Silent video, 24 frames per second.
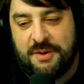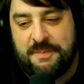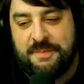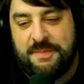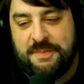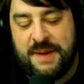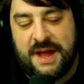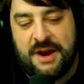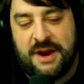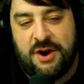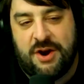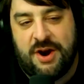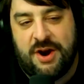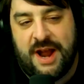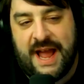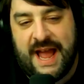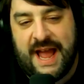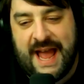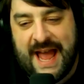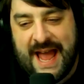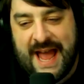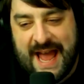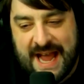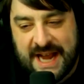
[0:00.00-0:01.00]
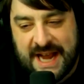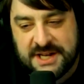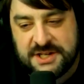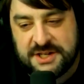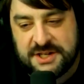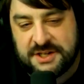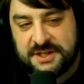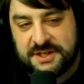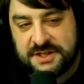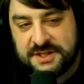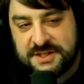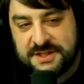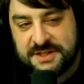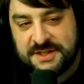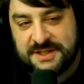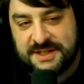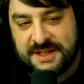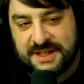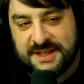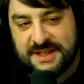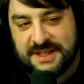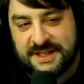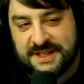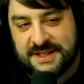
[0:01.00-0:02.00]
they're better actors
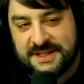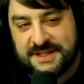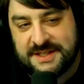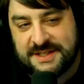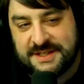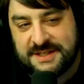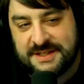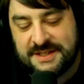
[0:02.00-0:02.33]
than this.